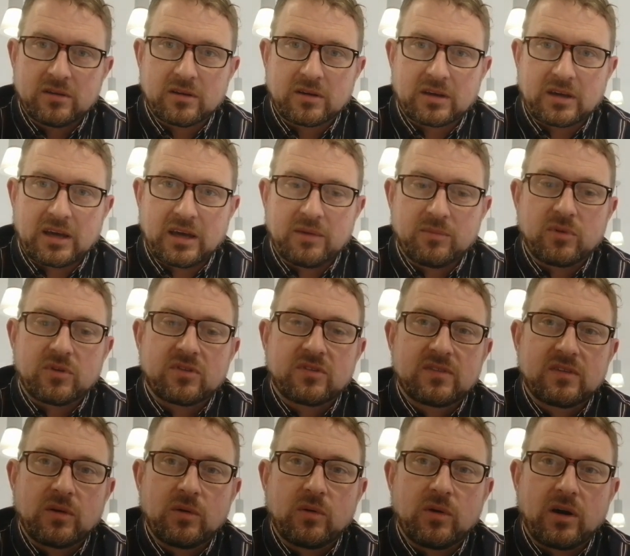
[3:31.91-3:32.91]
okay, but
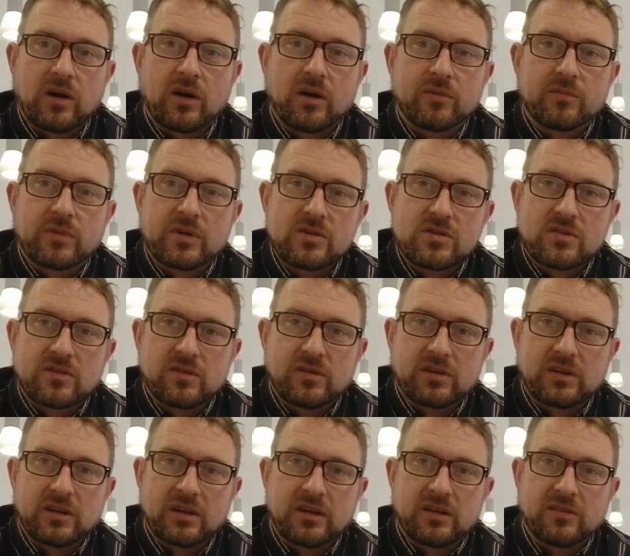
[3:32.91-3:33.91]
still aren't
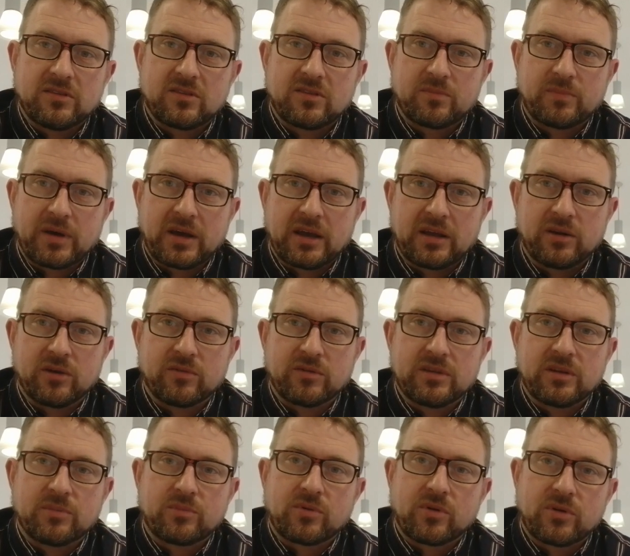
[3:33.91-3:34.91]
registered in Spain or
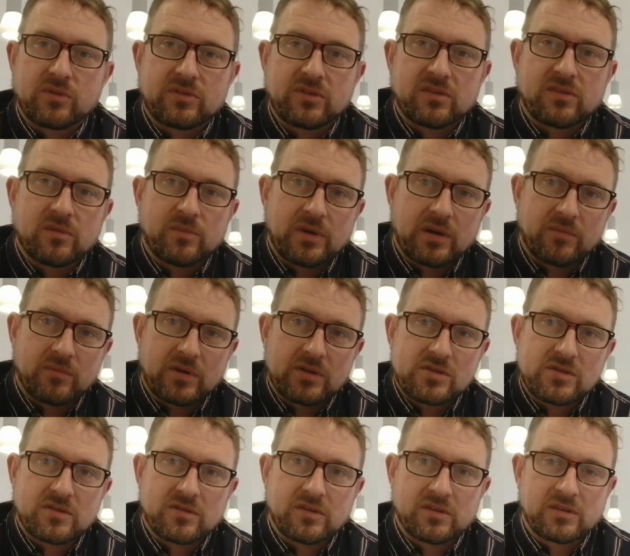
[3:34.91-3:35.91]
in the process of being
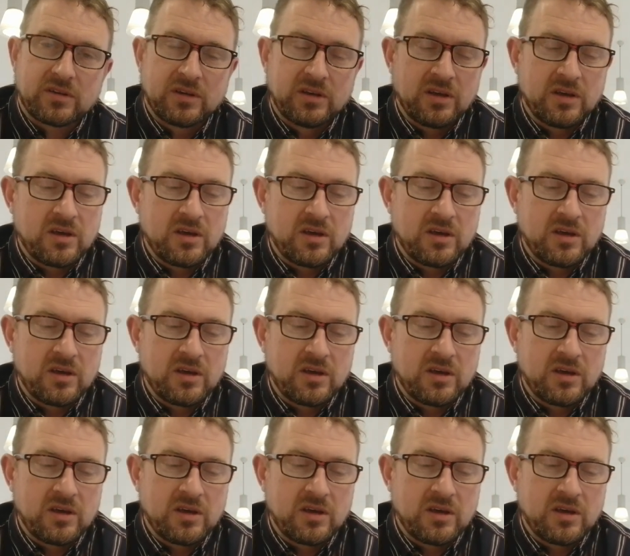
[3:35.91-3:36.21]
registered.